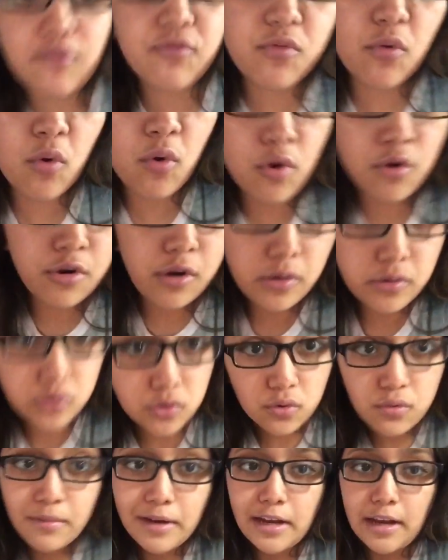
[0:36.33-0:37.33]
for no
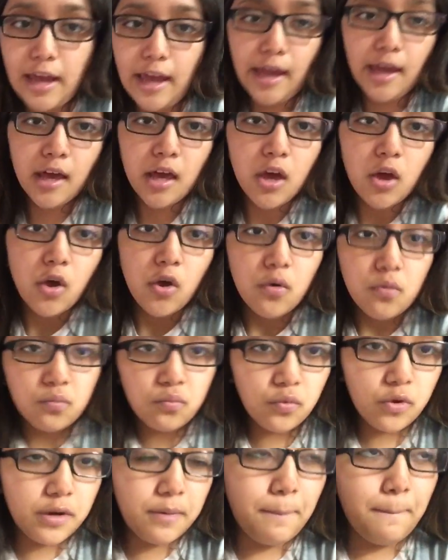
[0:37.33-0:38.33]
school Monday
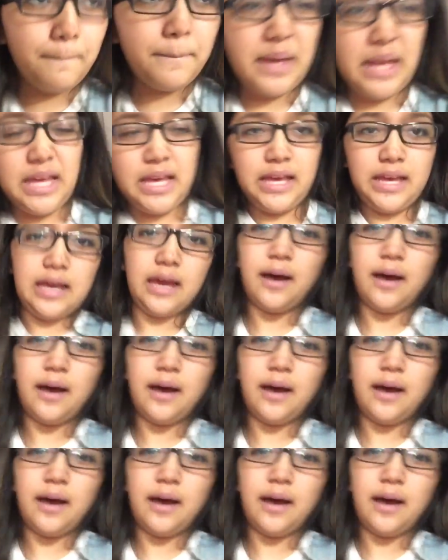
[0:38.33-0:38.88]
would be